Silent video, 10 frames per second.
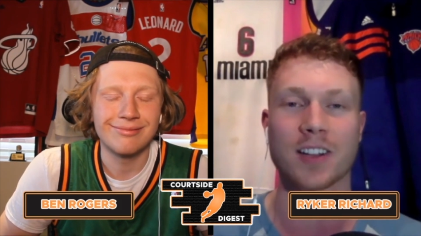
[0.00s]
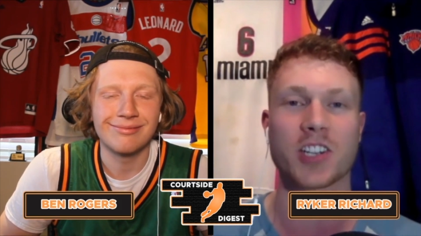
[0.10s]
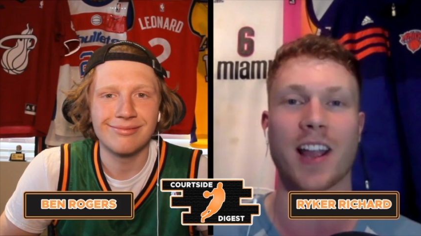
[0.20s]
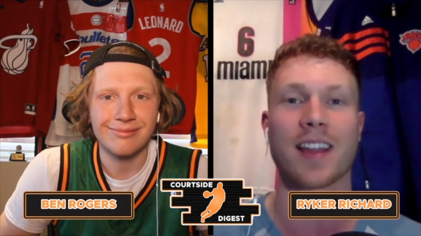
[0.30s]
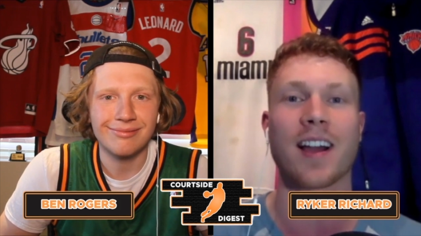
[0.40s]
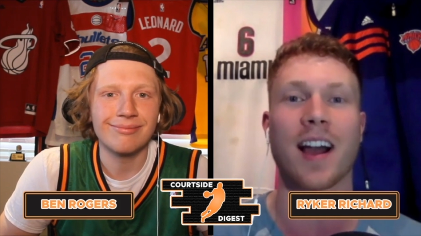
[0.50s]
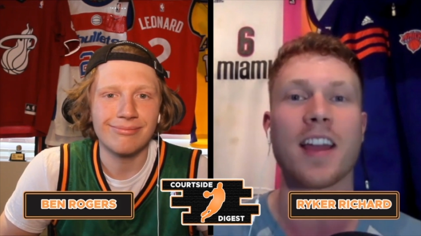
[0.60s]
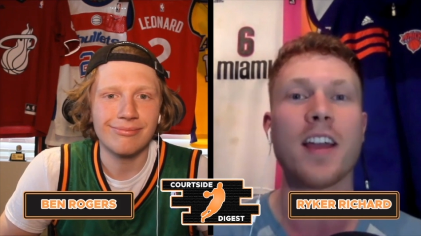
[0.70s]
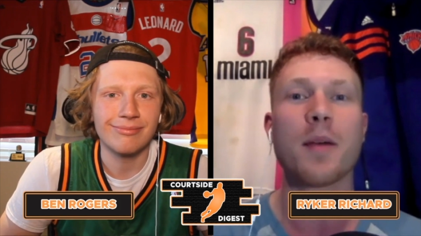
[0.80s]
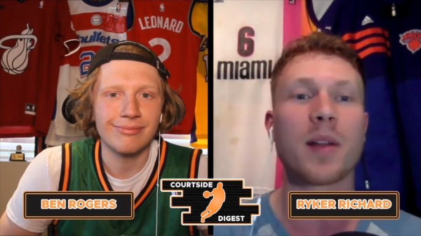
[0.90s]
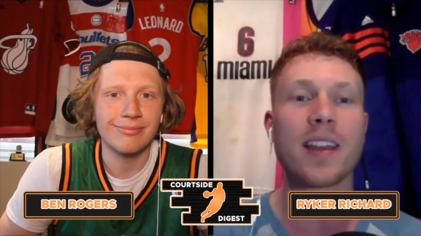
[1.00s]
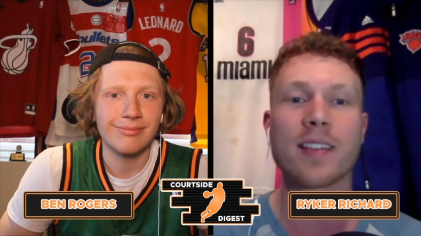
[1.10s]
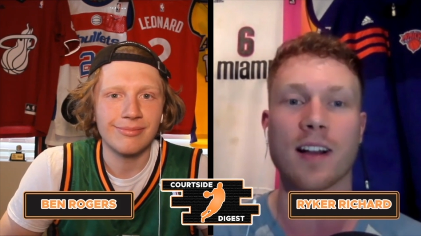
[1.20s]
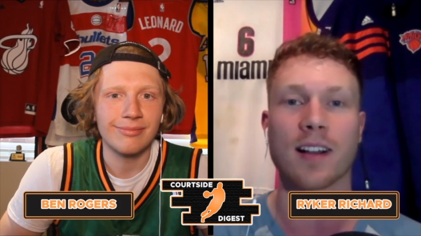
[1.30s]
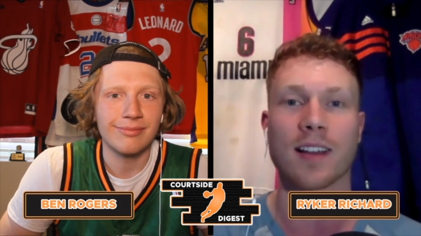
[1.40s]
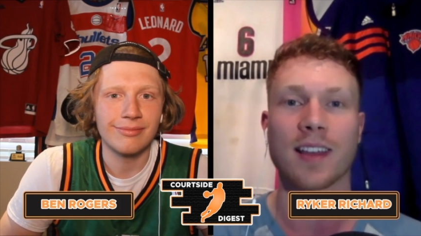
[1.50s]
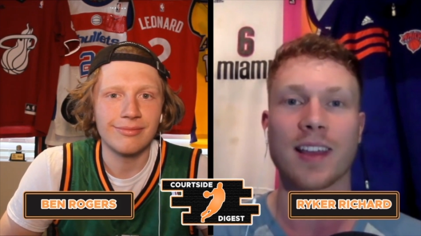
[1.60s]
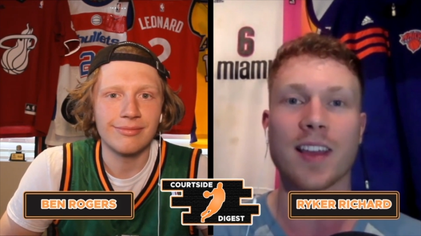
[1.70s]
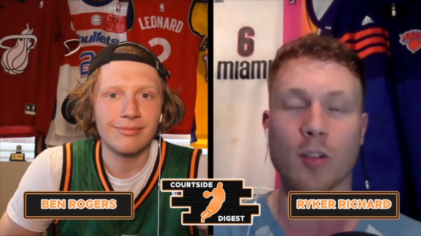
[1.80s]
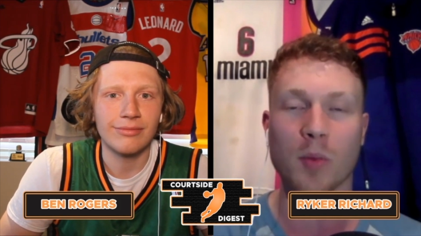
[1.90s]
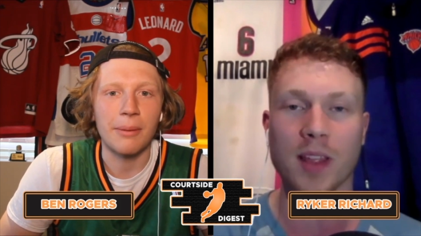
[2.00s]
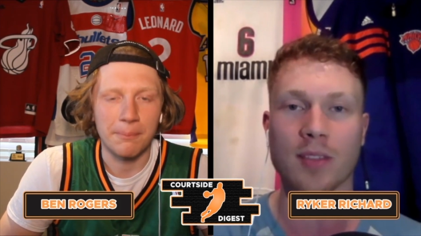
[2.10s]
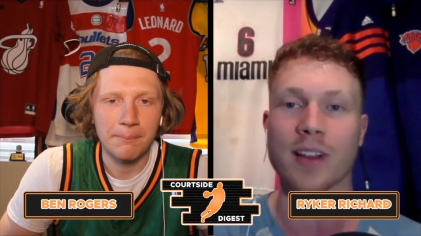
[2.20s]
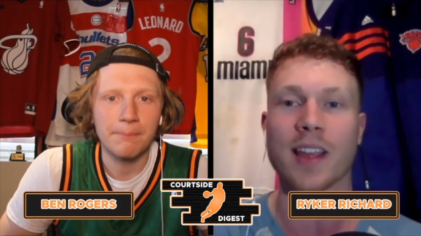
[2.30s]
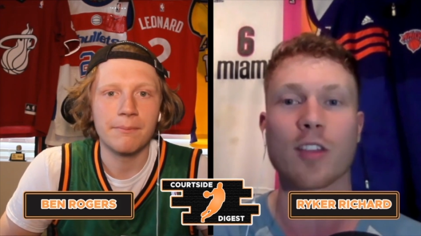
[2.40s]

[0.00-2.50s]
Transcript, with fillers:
Speaker 1: contract guy, but he's young. He's 23.